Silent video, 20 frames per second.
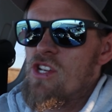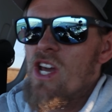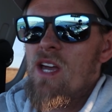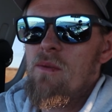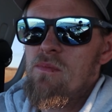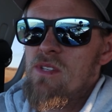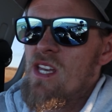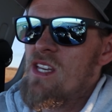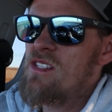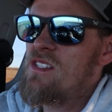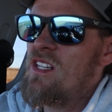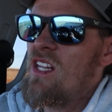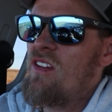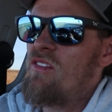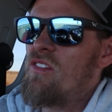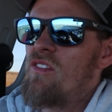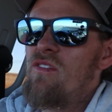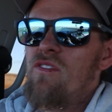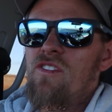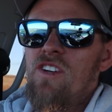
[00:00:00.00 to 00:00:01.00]
James hasn't
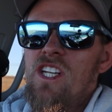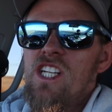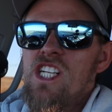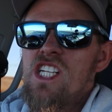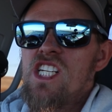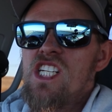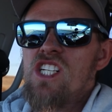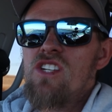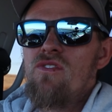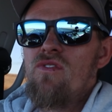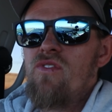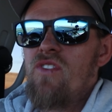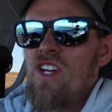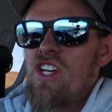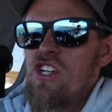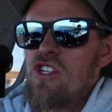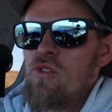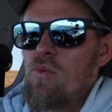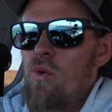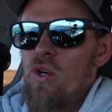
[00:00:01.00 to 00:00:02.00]
even finished
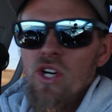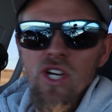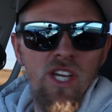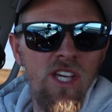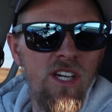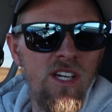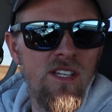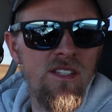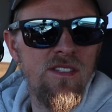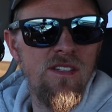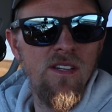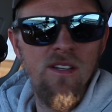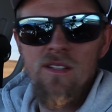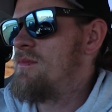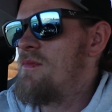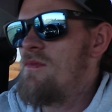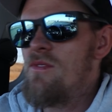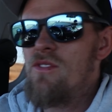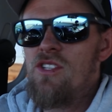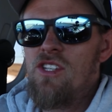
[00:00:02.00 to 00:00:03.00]
finished work yet.
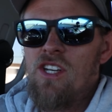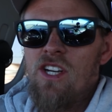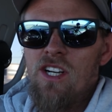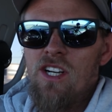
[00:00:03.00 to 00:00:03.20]
So